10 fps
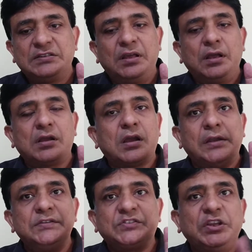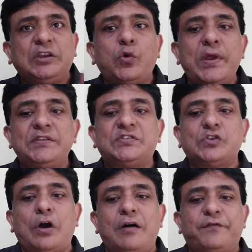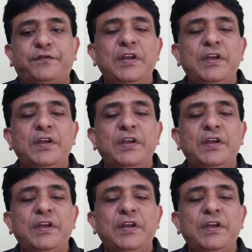the consequence of